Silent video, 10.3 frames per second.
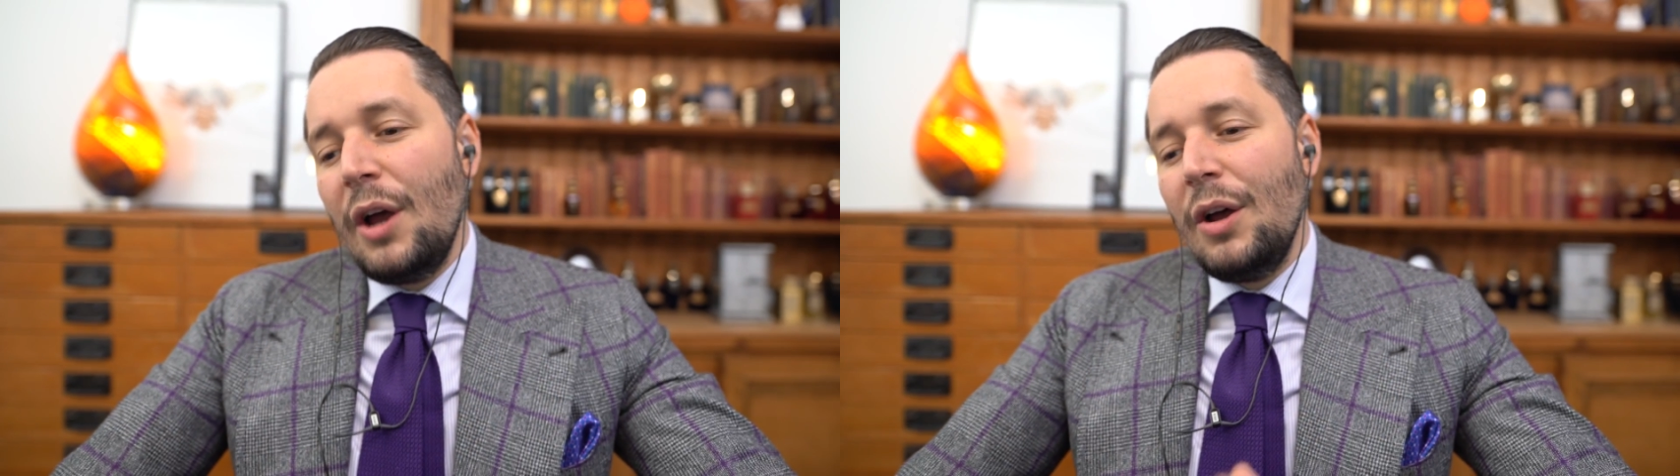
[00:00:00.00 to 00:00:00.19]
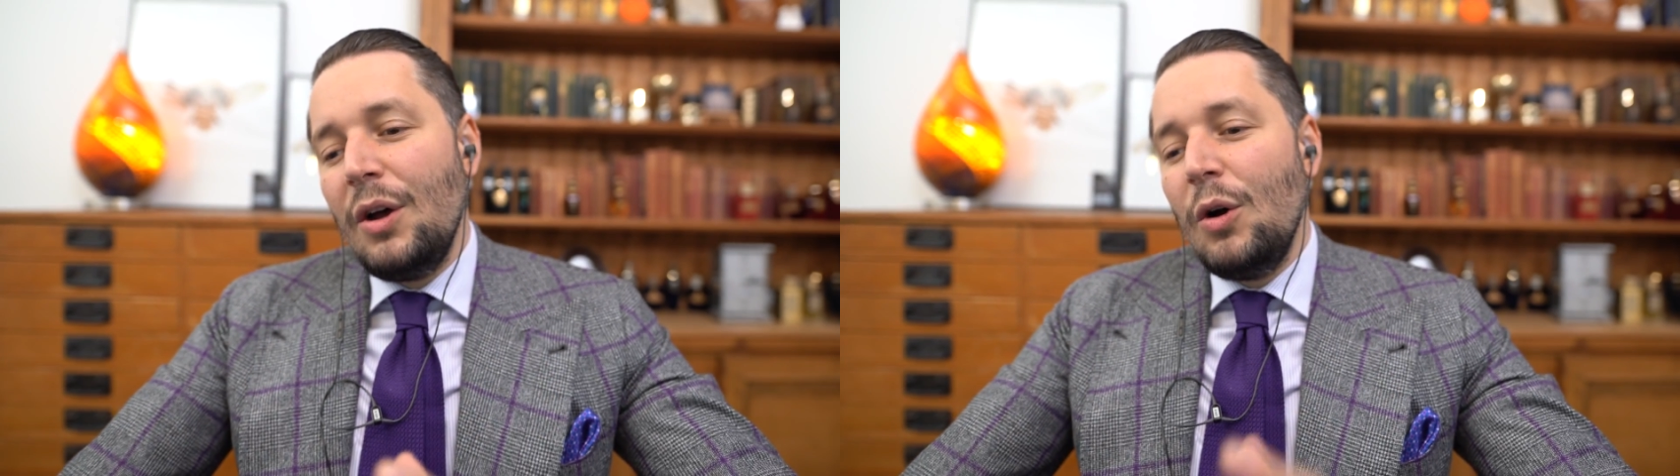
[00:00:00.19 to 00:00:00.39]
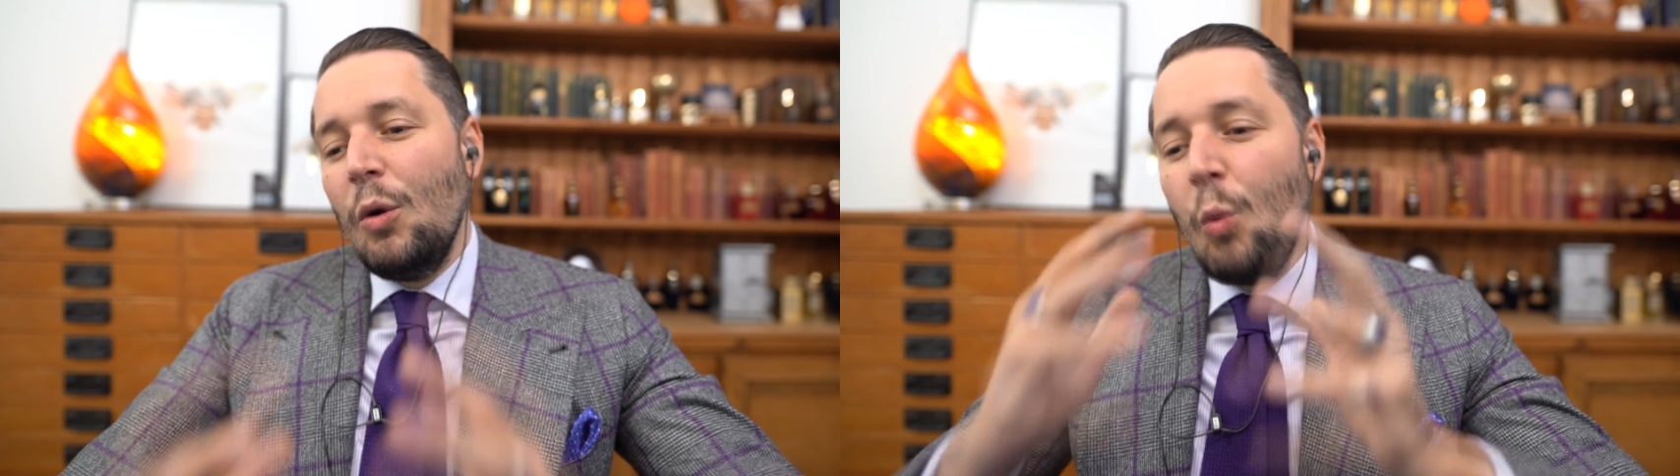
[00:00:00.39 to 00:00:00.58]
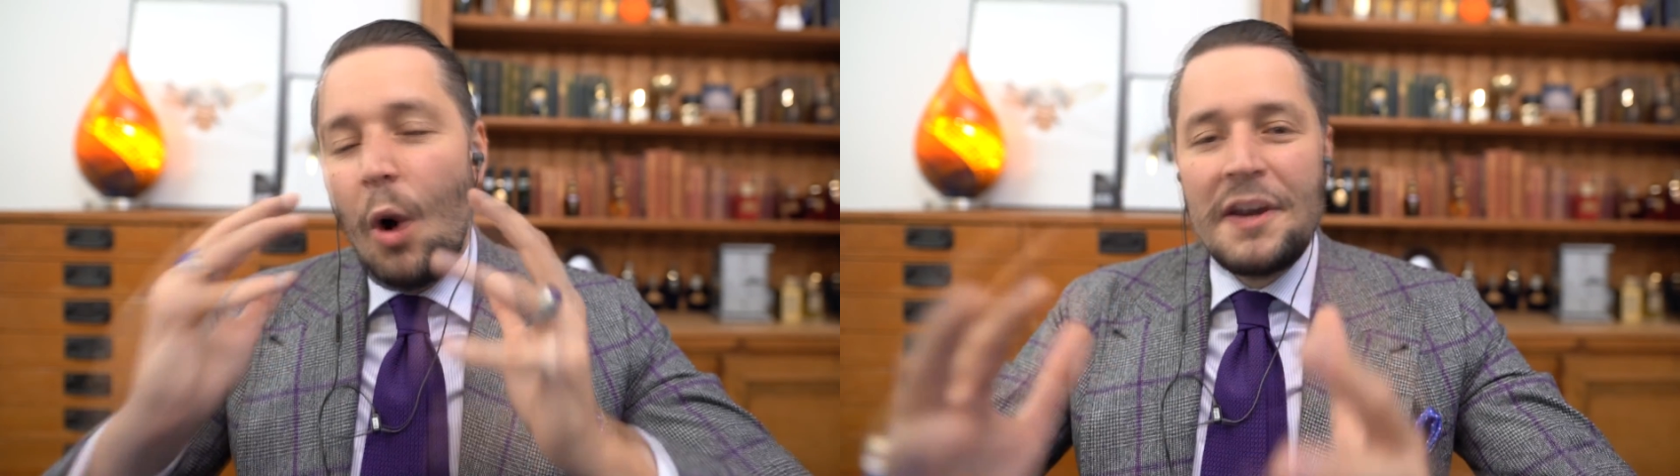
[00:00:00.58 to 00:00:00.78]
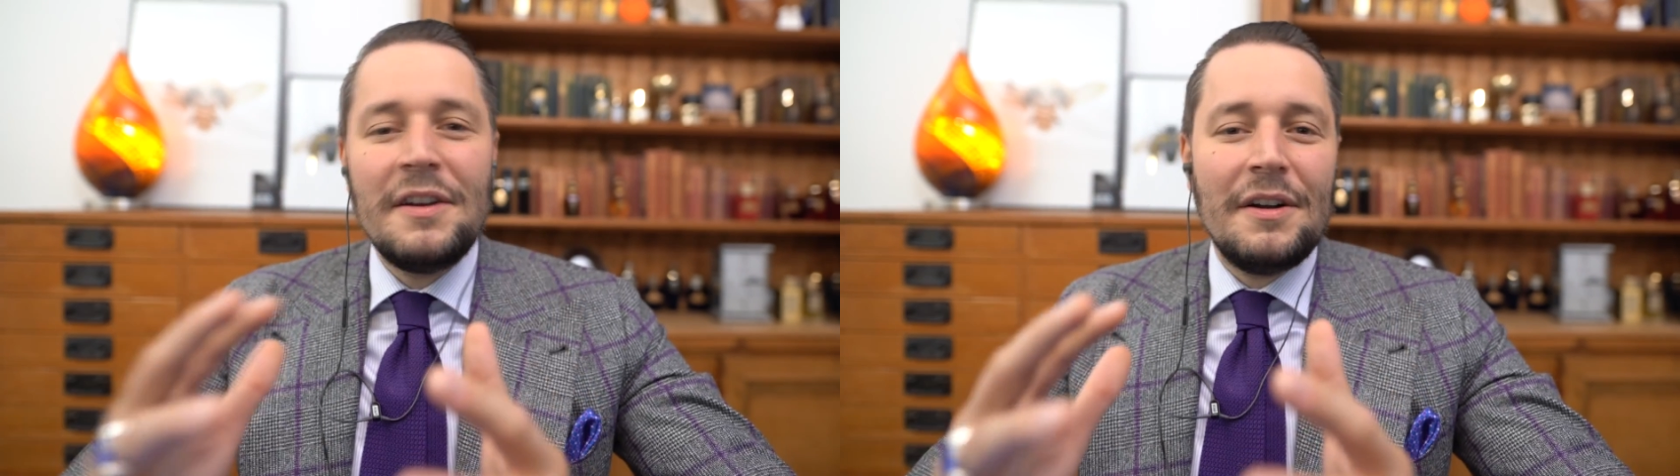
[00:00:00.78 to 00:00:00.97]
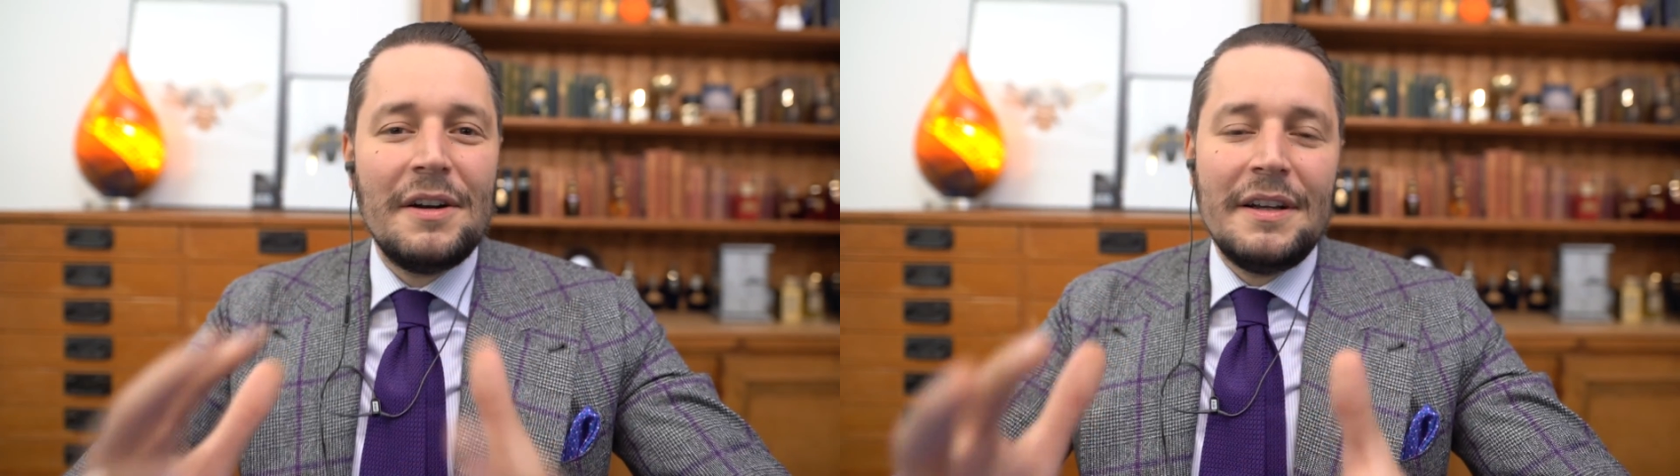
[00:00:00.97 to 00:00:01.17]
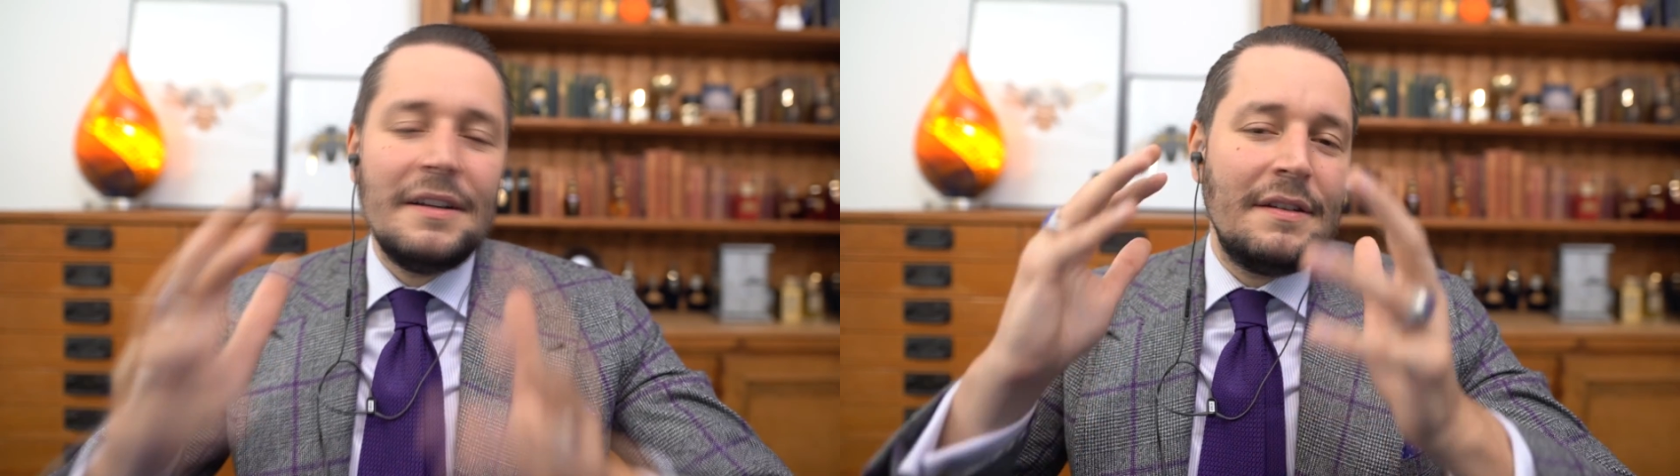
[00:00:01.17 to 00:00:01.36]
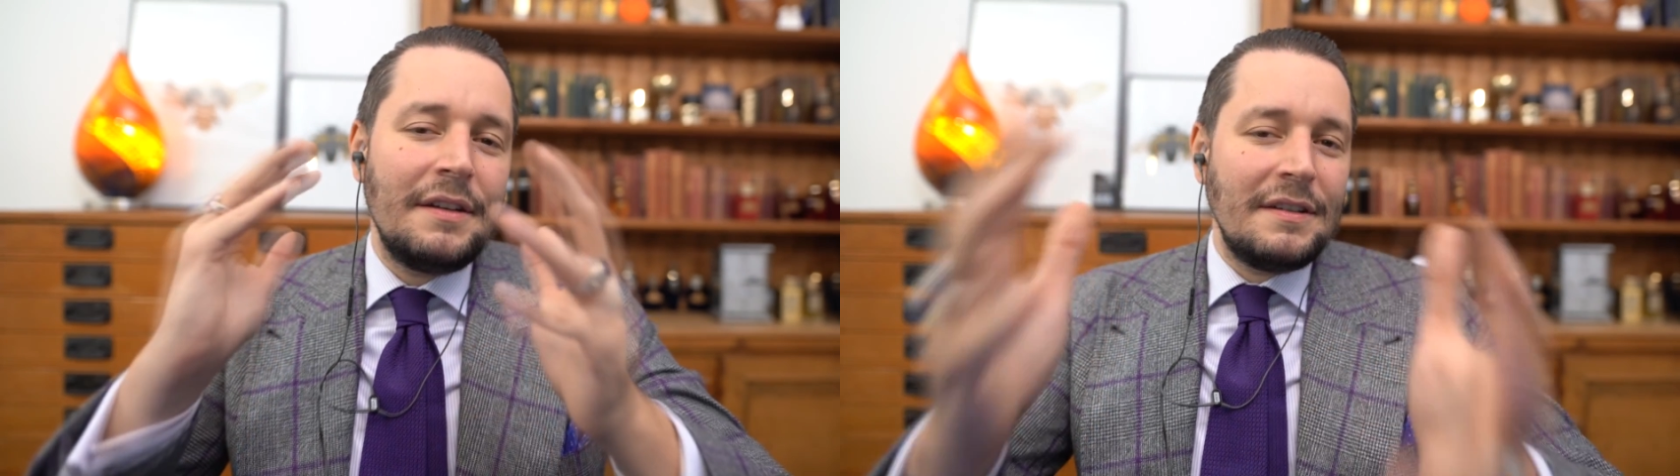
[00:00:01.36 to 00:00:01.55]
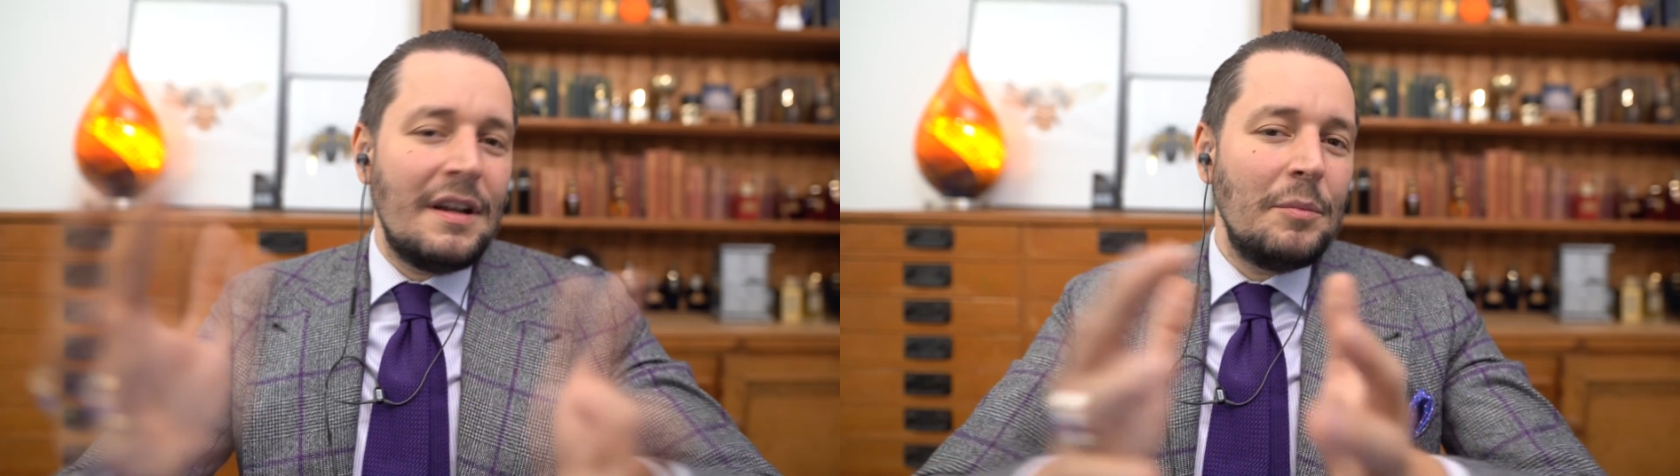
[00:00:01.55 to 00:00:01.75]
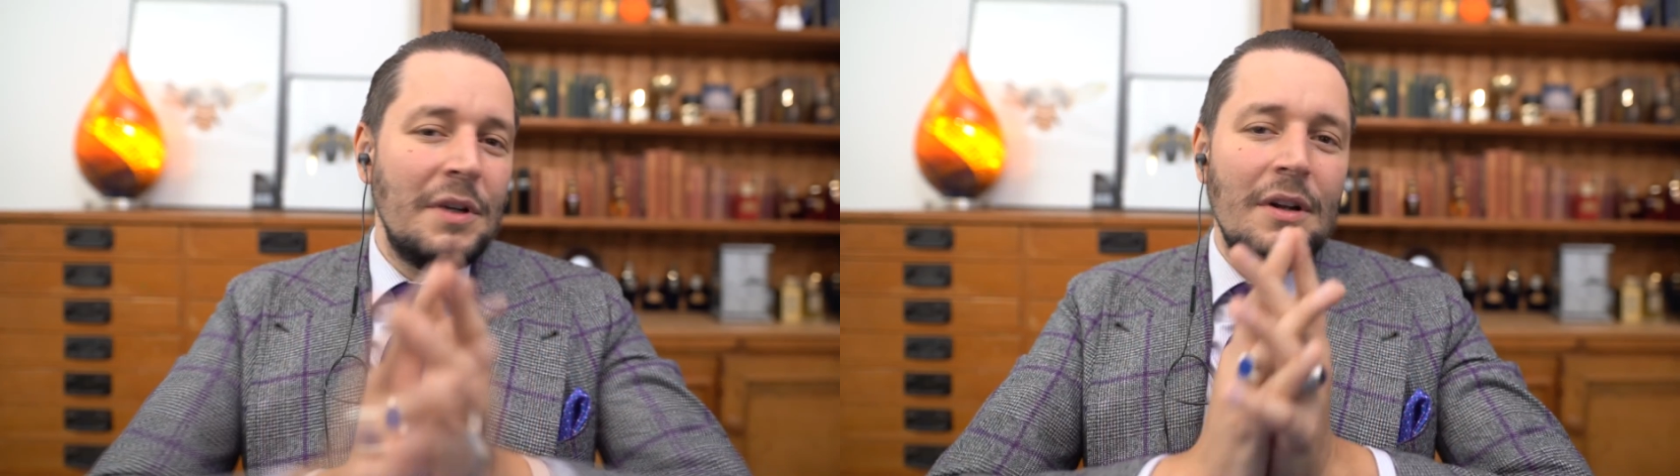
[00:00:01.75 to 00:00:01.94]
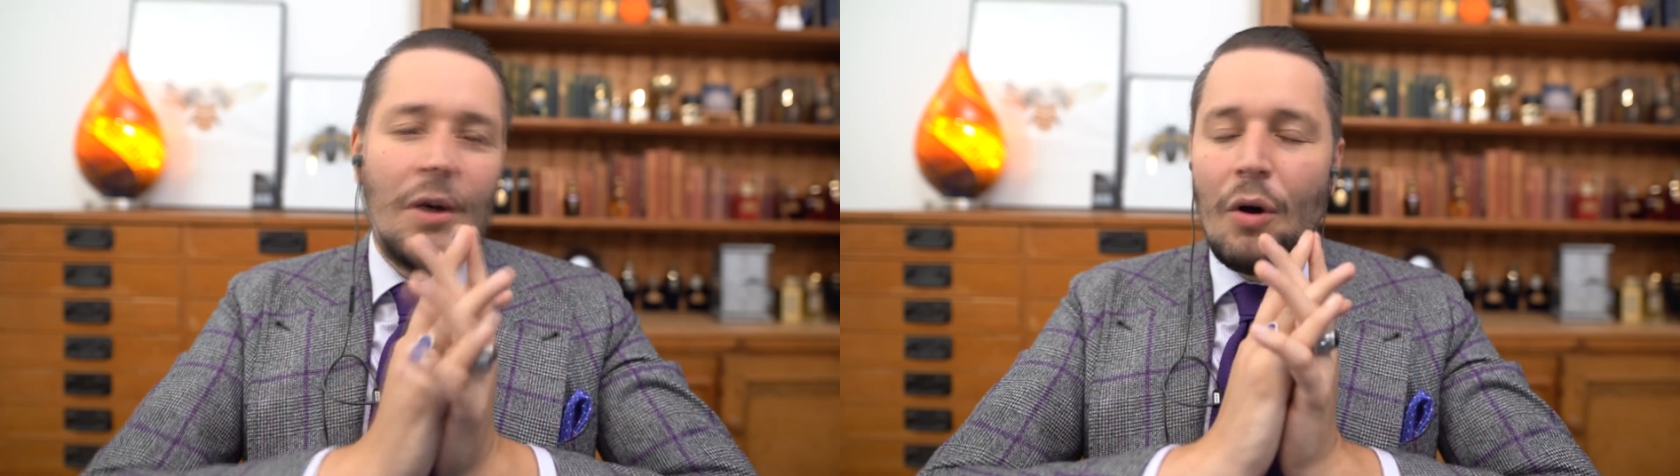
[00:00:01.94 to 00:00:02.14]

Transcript: wonder is Richard Mille.